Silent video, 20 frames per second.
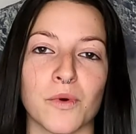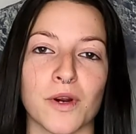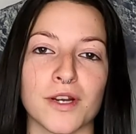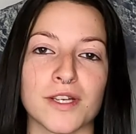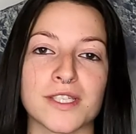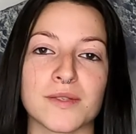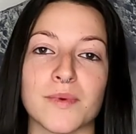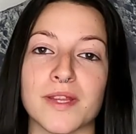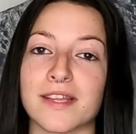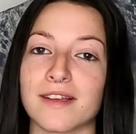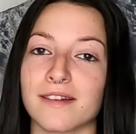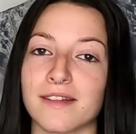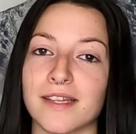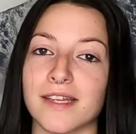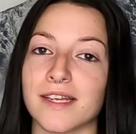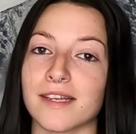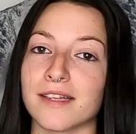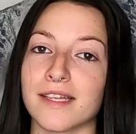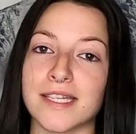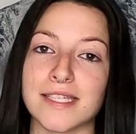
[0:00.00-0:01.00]
works with
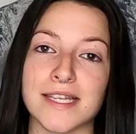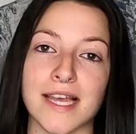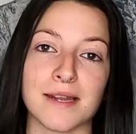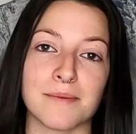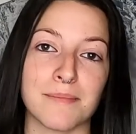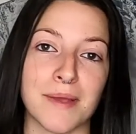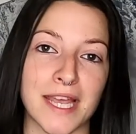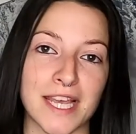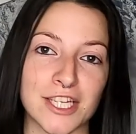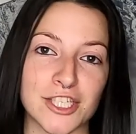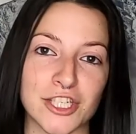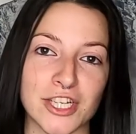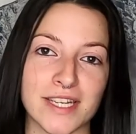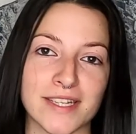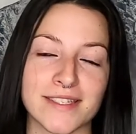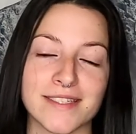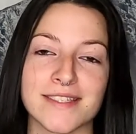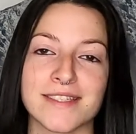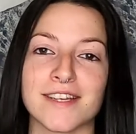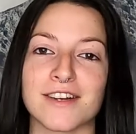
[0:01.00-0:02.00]
clinically dead
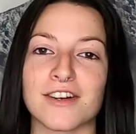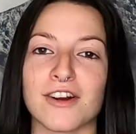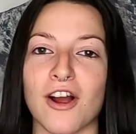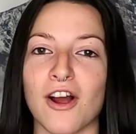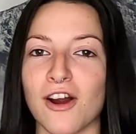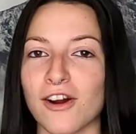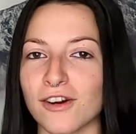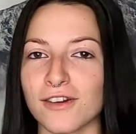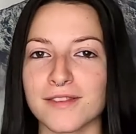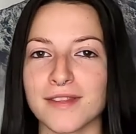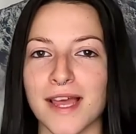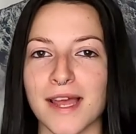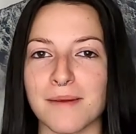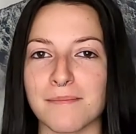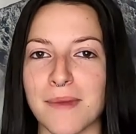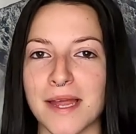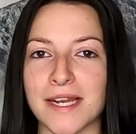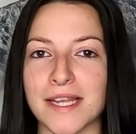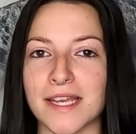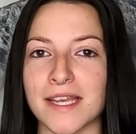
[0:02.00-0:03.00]
patients, there aren't that
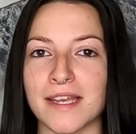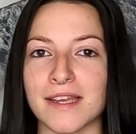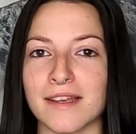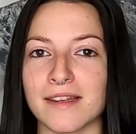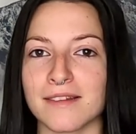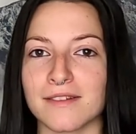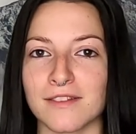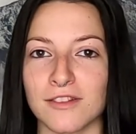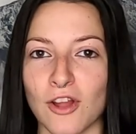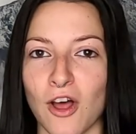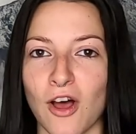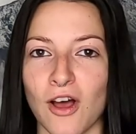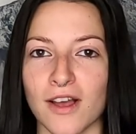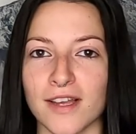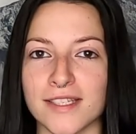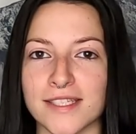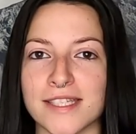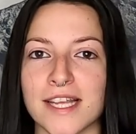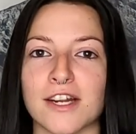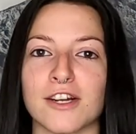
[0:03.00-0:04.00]
many
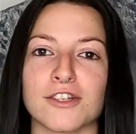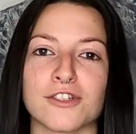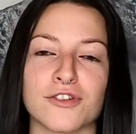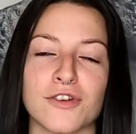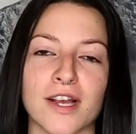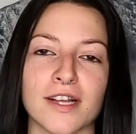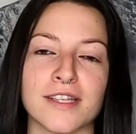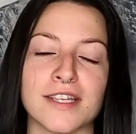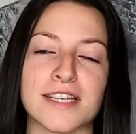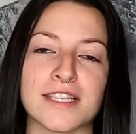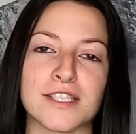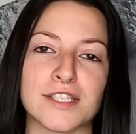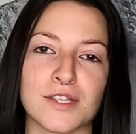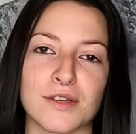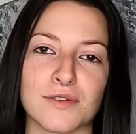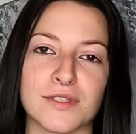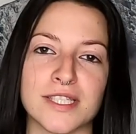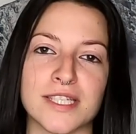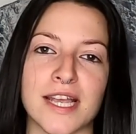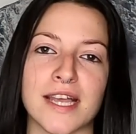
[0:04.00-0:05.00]
laws that are directly
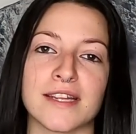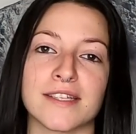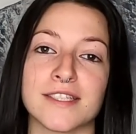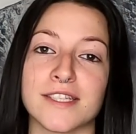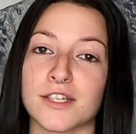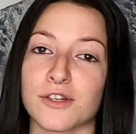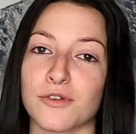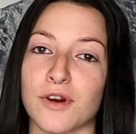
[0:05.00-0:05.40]
associated to